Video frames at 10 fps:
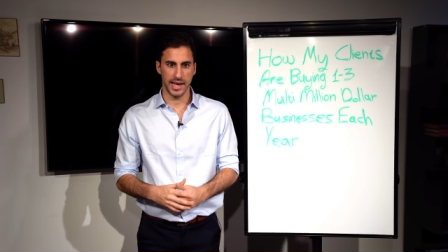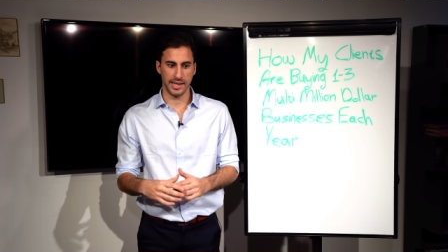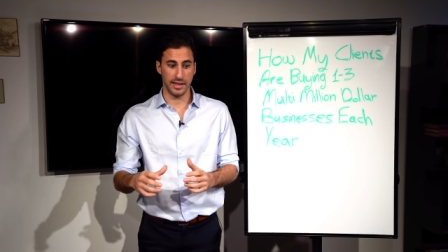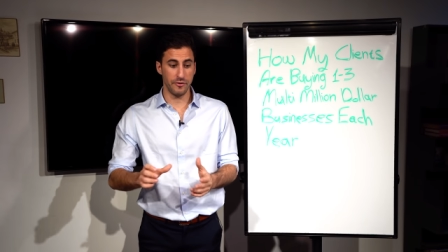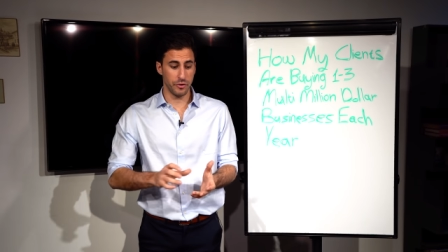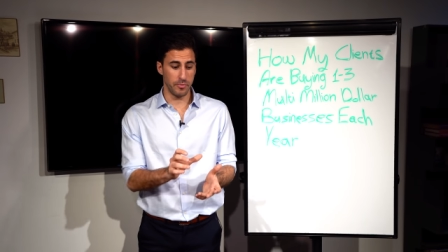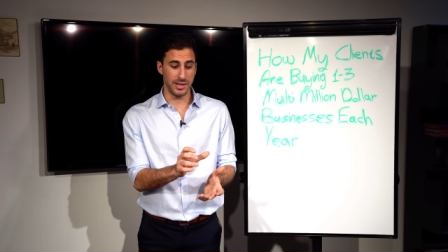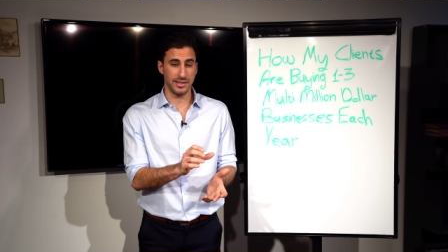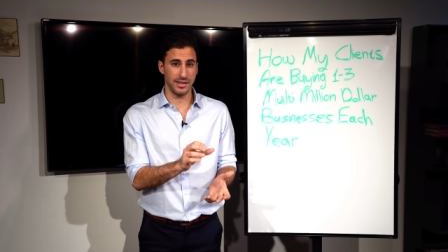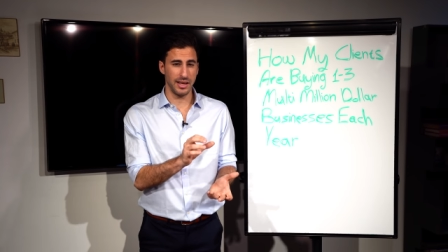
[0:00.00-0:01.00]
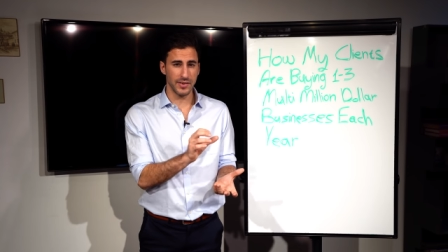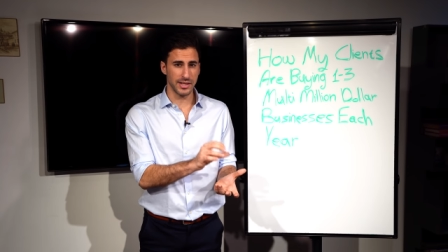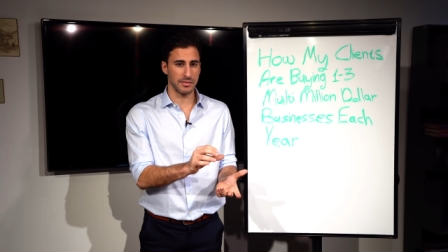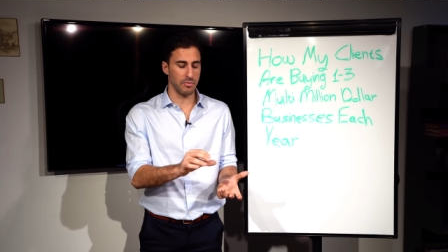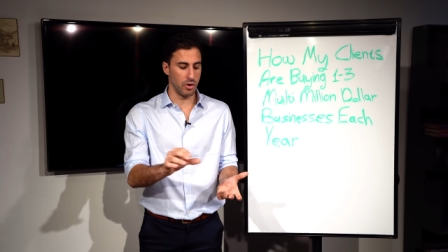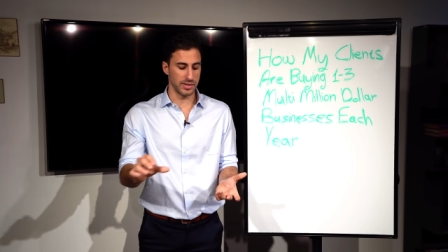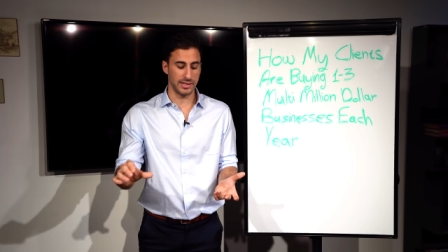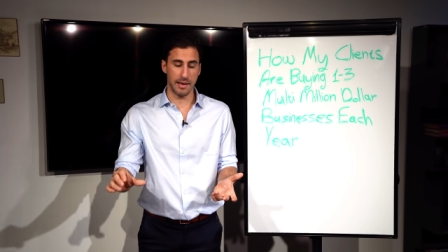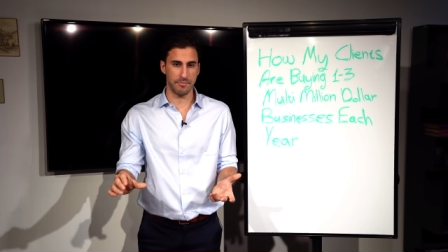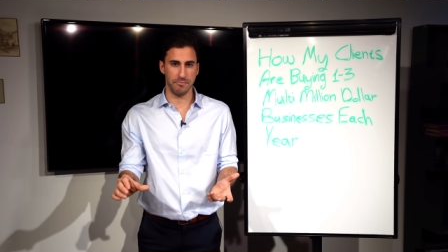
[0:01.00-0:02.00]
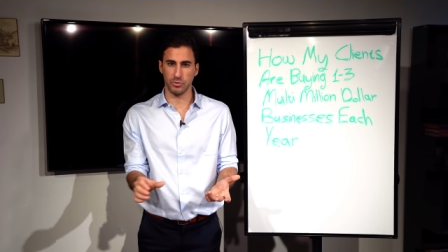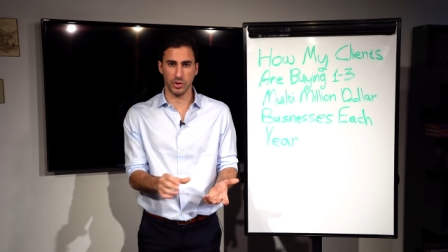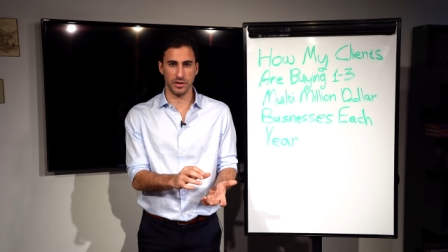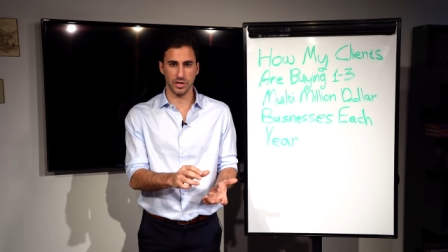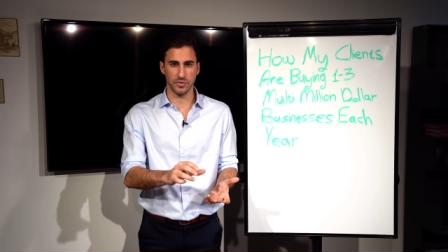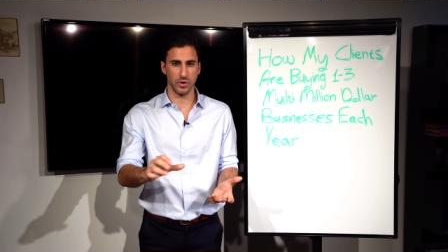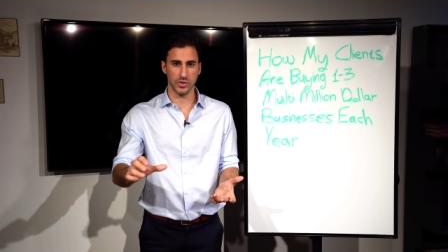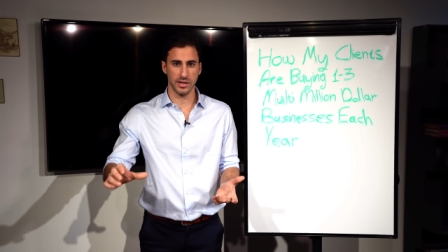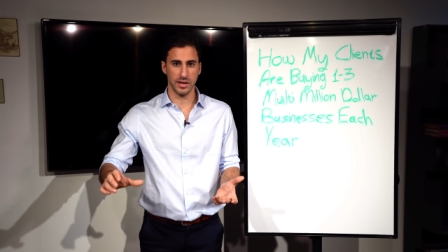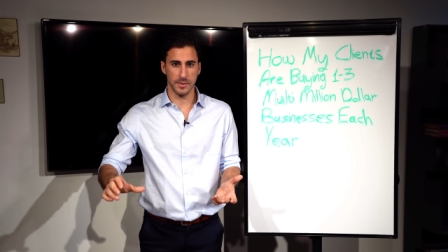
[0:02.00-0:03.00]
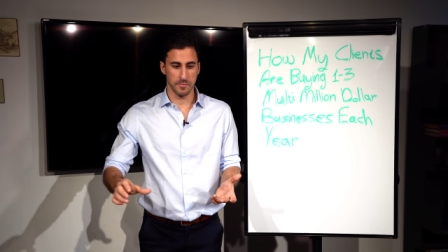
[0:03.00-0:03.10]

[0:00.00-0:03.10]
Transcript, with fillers: And if you're missing even a small step between each of those